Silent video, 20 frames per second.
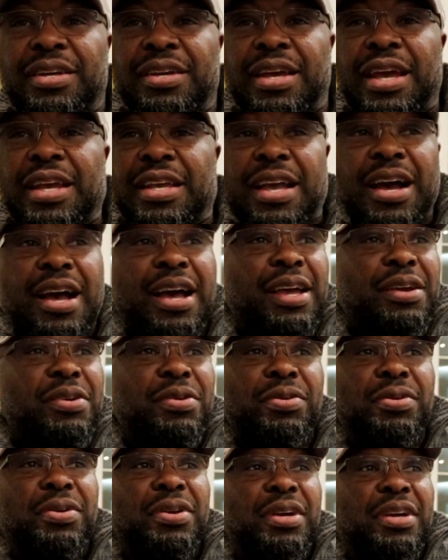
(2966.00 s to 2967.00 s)
A guy
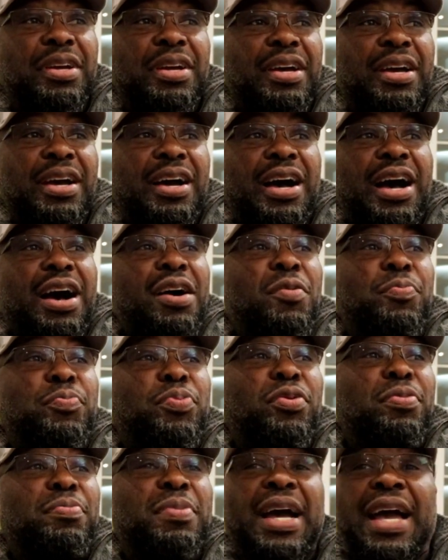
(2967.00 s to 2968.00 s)
who I'll
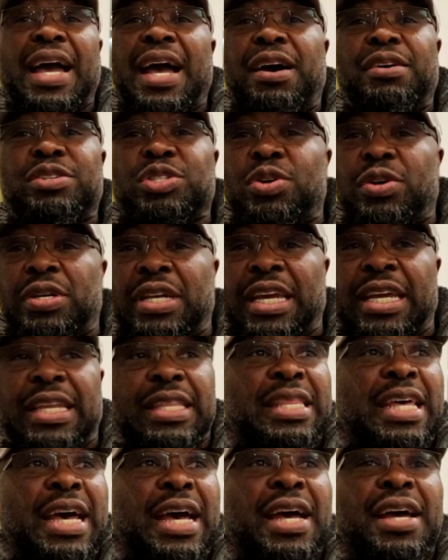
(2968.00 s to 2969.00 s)
put my house on
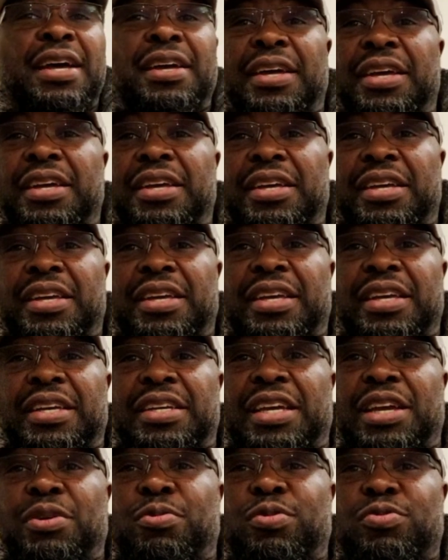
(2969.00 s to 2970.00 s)
it that
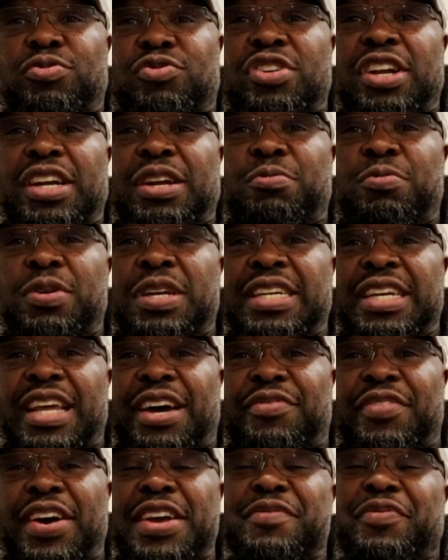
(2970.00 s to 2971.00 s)
he was going to win
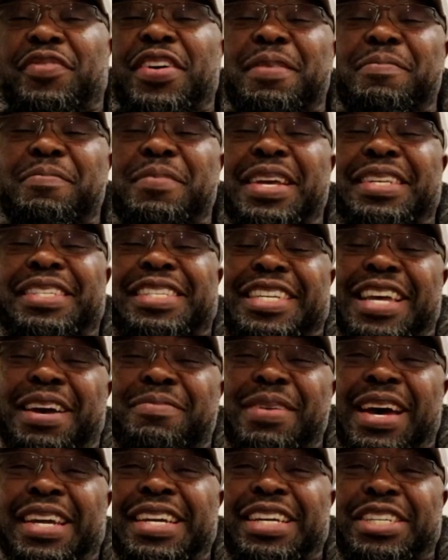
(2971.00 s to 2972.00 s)
that fight. In fact, me and
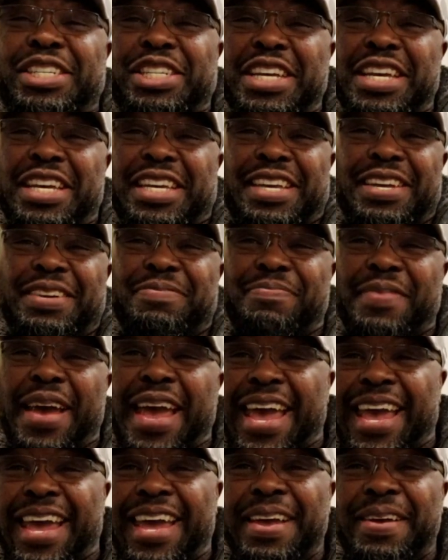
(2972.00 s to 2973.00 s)
Sam had a cheeky
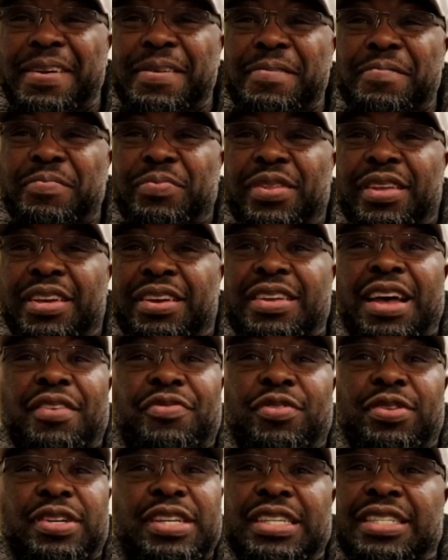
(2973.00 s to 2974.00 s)
bet because I
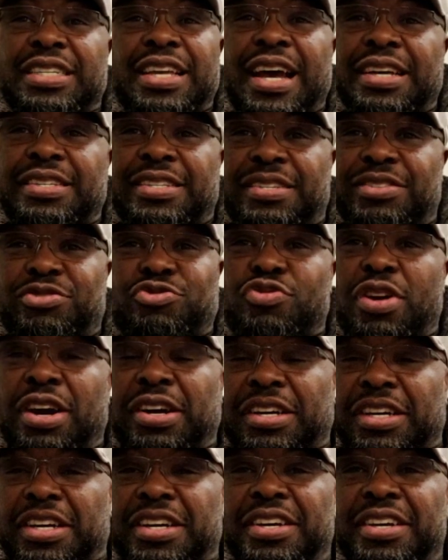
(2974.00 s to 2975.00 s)
thought, these guys are
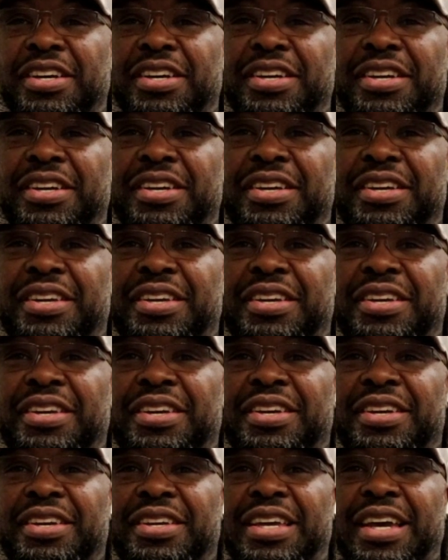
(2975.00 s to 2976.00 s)
drunk.
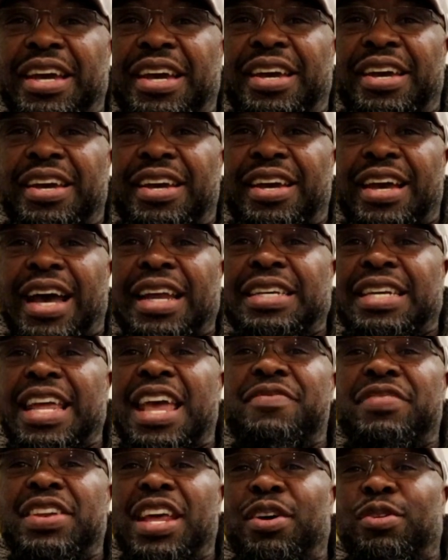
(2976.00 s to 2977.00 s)
Yeah? And
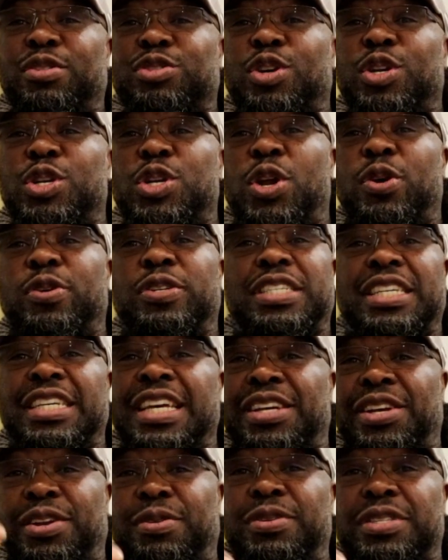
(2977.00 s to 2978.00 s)
David also knows
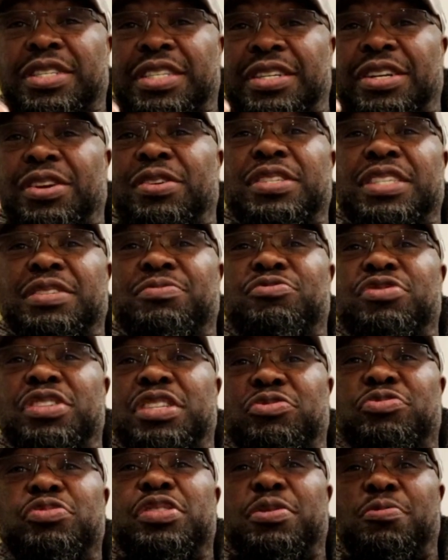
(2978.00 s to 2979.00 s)
Ian Lewis and knows him
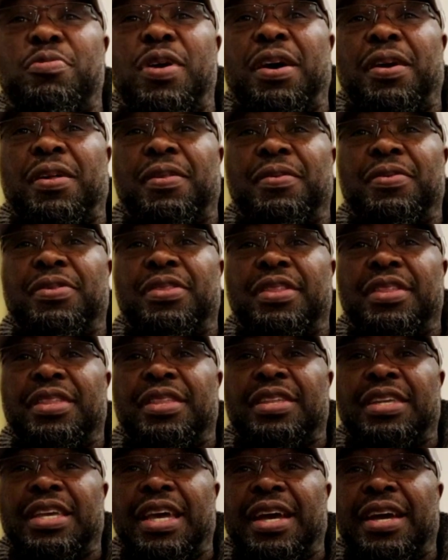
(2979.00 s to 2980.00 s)
really, really well.
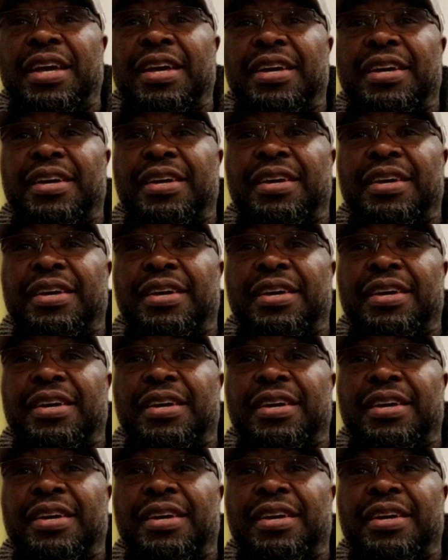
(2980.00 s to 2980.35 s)
Yeah?